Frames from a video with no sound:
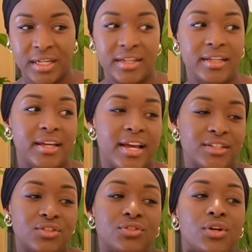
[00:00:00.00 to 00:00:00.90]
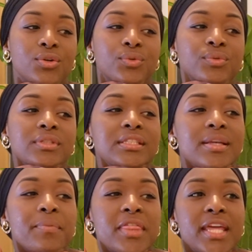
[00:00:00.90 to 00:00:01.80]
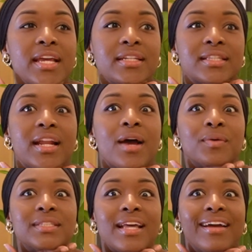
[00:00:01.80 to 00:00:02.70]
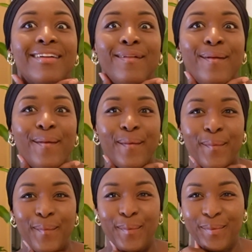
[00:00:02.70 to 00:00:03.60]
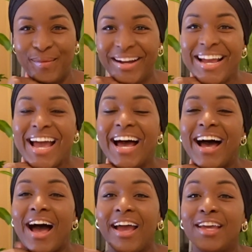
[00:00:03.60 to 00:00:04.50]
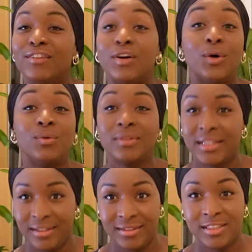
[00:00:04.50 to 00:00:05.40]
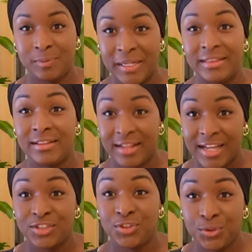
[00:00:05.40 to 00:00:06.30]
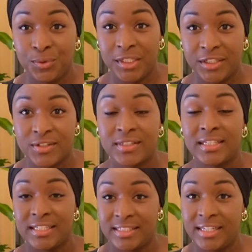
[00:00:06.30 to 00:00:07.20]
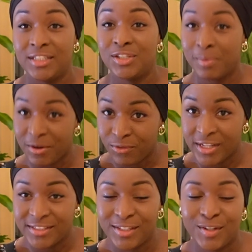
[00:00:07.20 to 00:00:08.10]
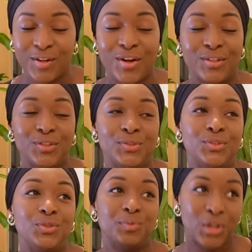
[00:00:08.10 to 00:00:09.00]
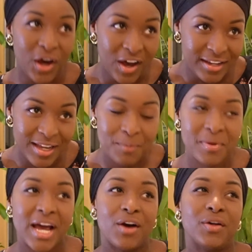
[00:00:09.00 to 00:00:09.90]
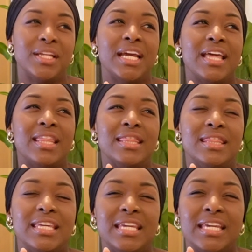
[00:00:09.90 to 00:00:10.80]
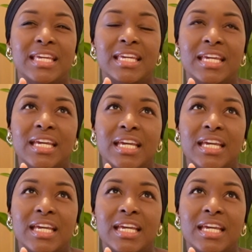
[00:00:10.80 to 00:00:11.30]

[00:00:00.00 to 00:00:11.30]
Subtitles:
that it had sewn some things. And I was like, oh. I have only spent the last 2 years listening to my friends here on YouTube talk about the